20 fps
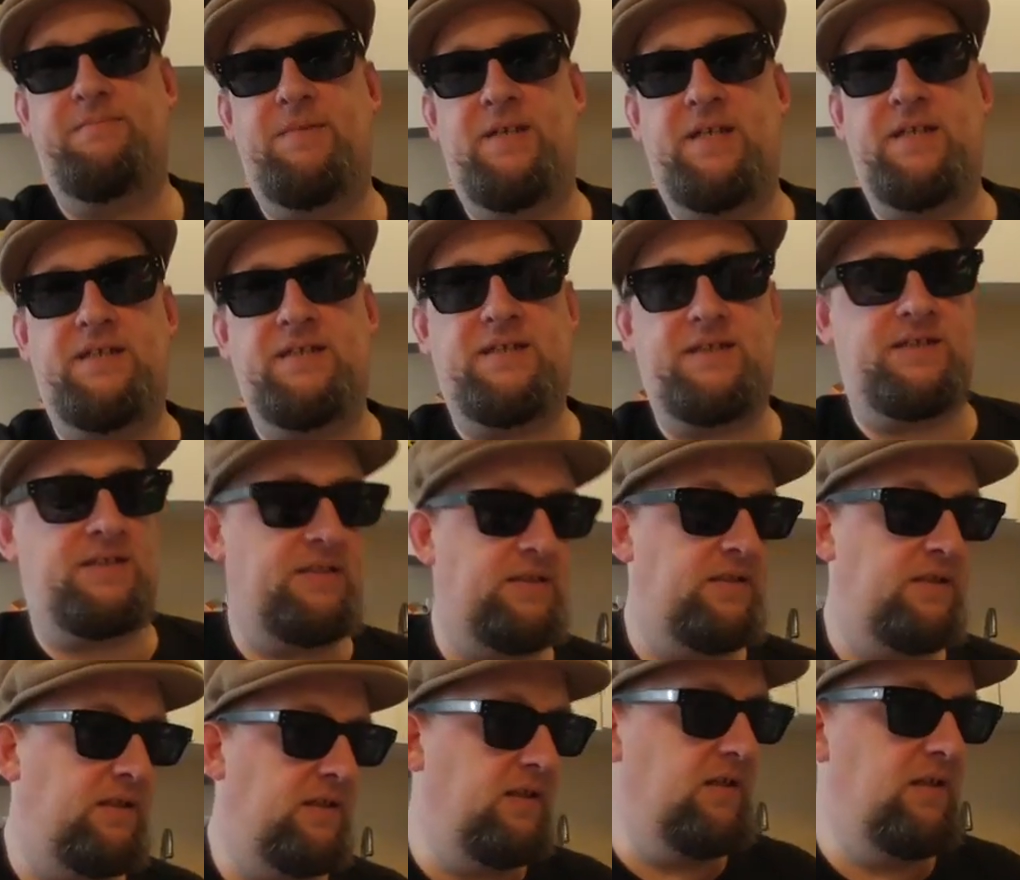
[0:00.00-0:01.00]
minutes
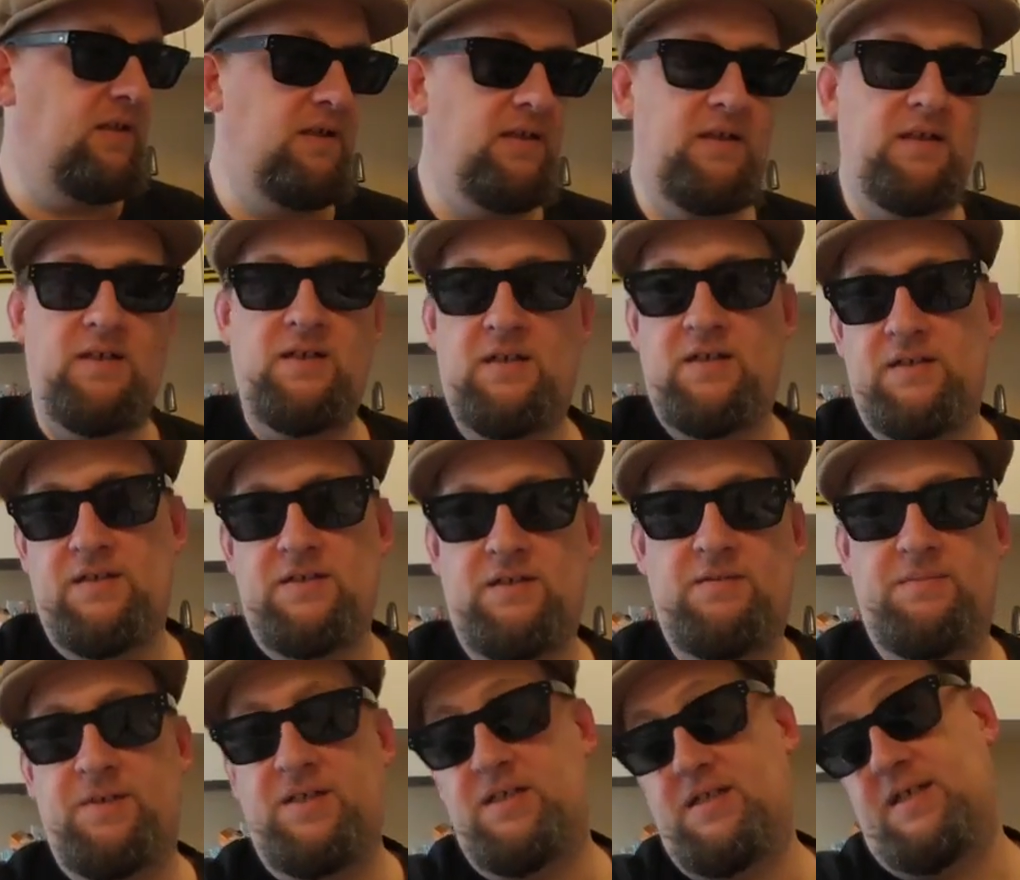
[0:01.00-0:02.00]

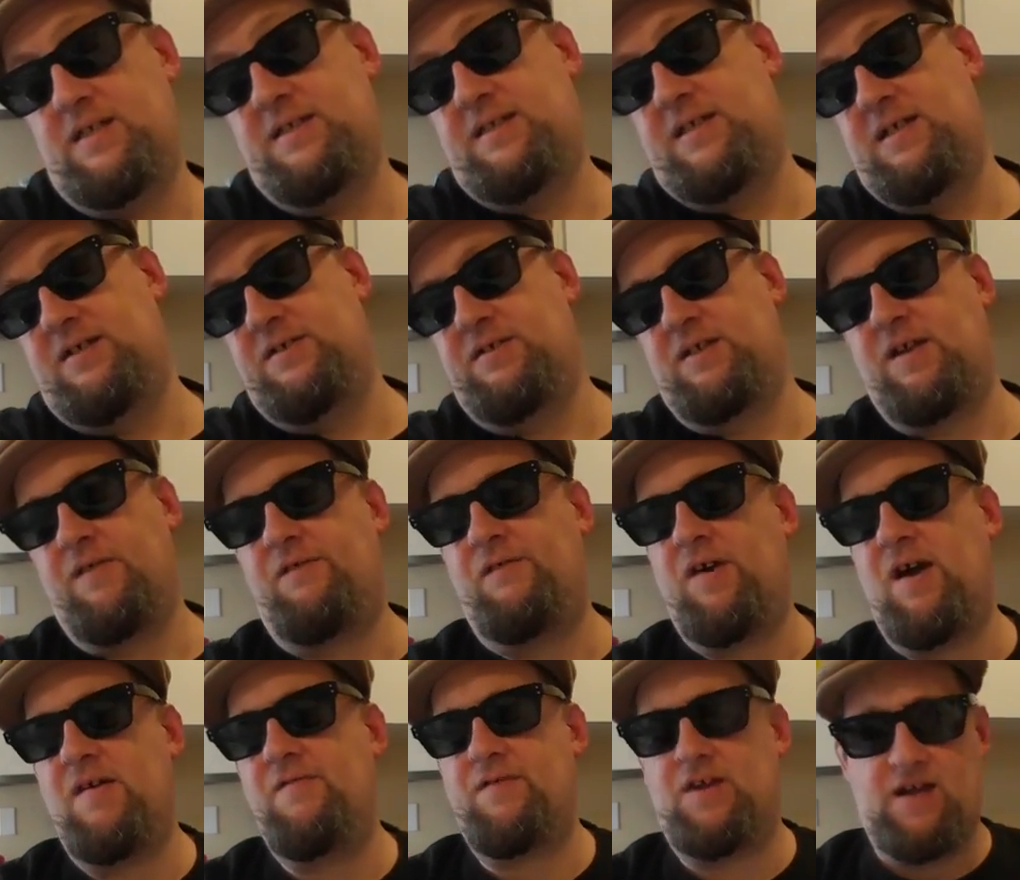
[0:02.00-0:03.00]
to me that sounds like
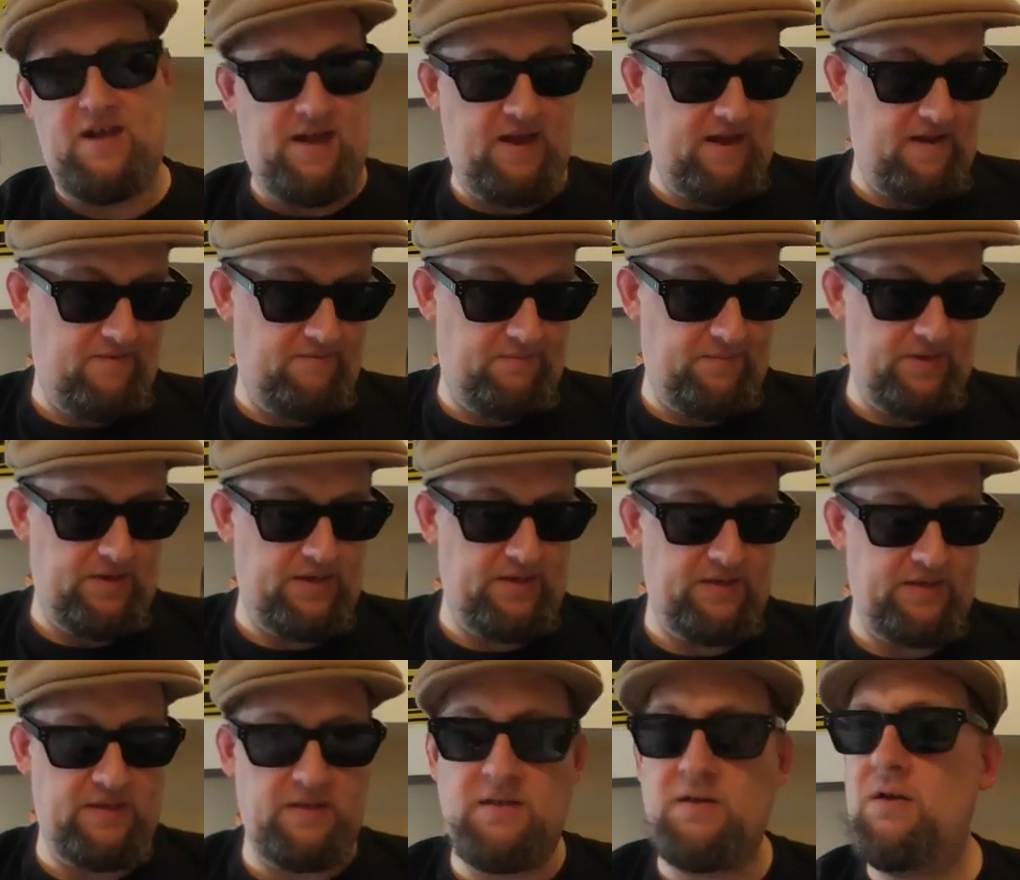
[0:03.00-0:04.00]
five and a half
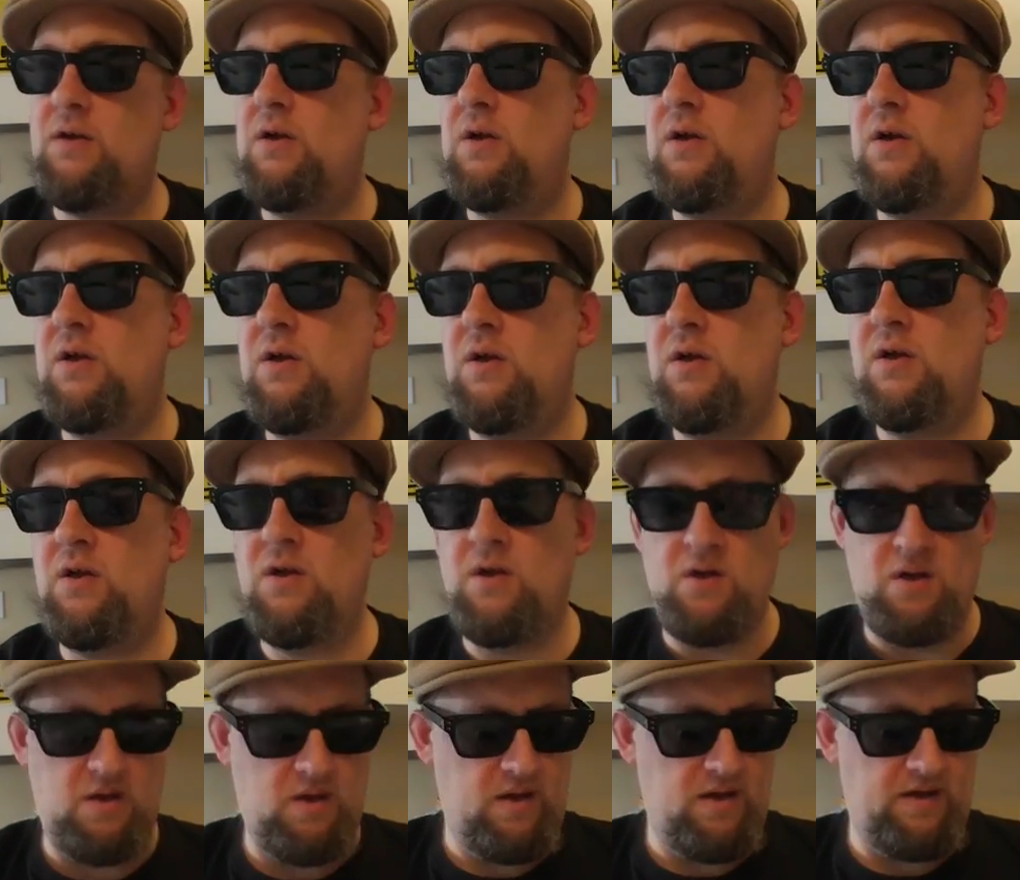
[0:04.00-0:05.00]
minutes
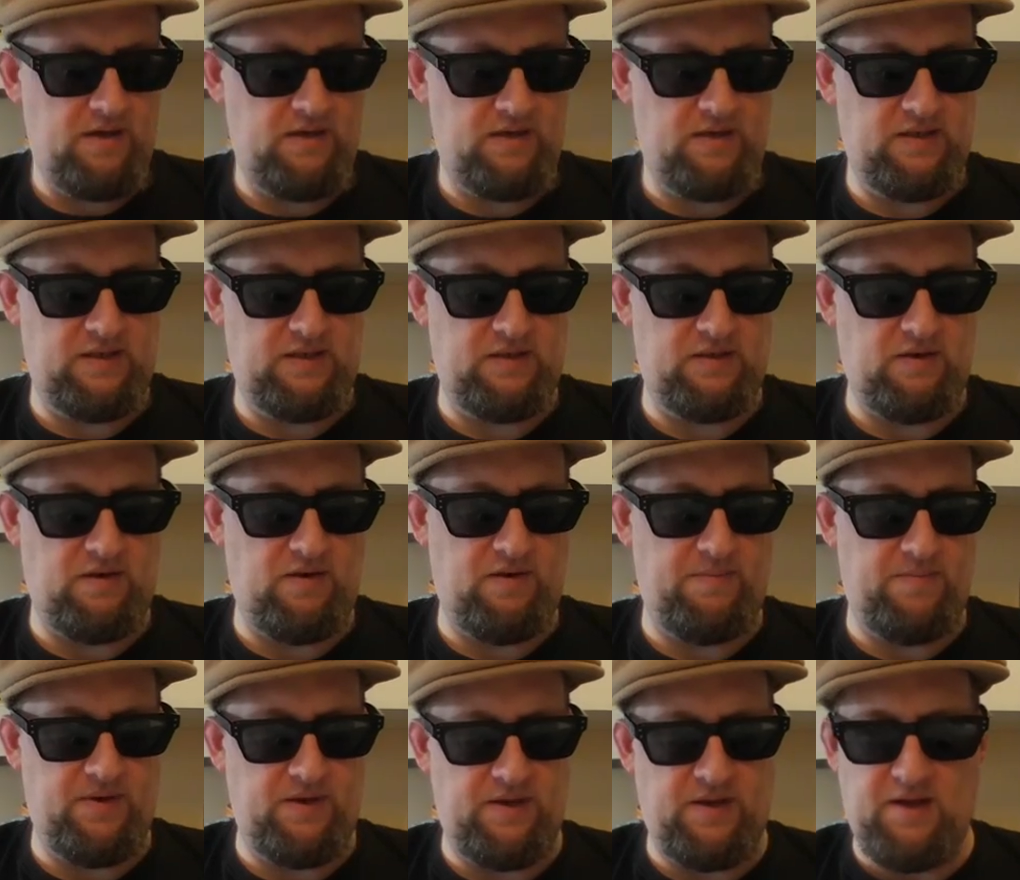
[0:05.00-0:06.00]
and since it's already
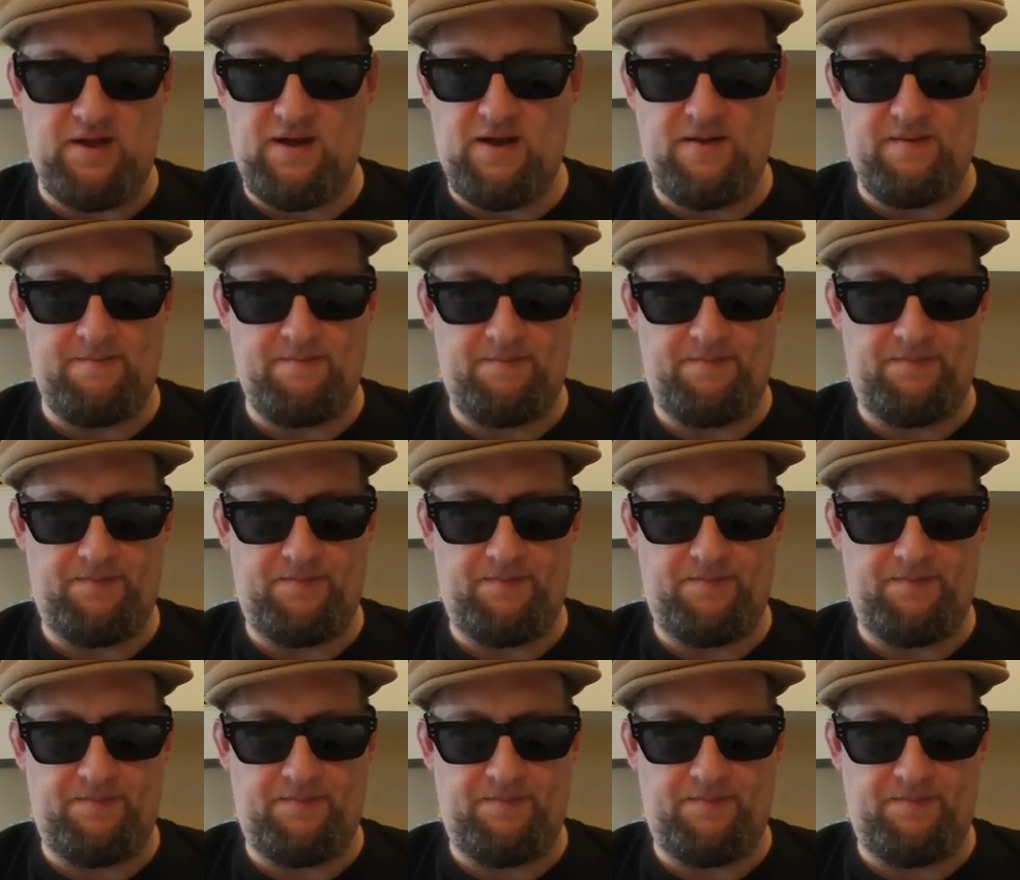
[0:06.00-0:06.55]
been that,